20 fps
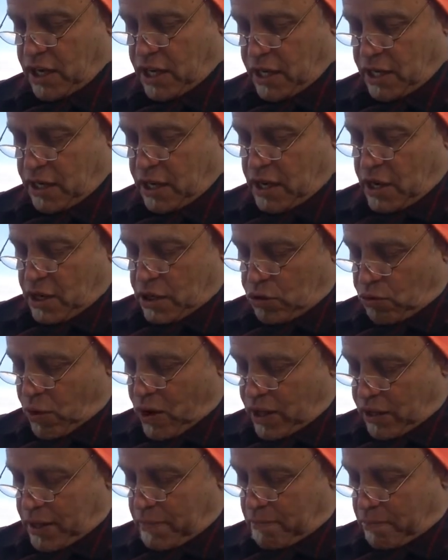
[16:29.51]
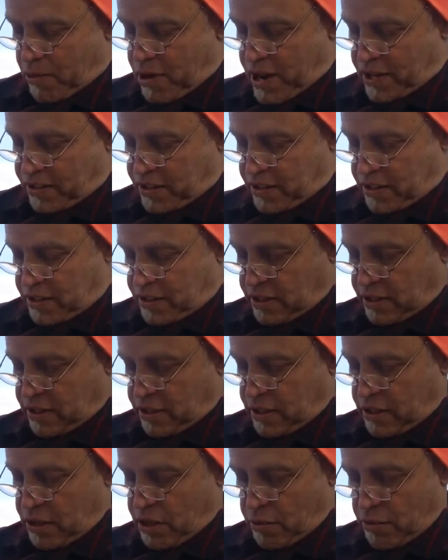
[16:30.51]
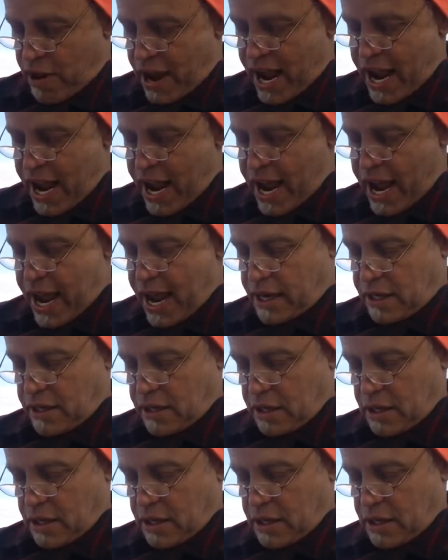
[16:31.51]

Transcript: indwelling presence, your right hand.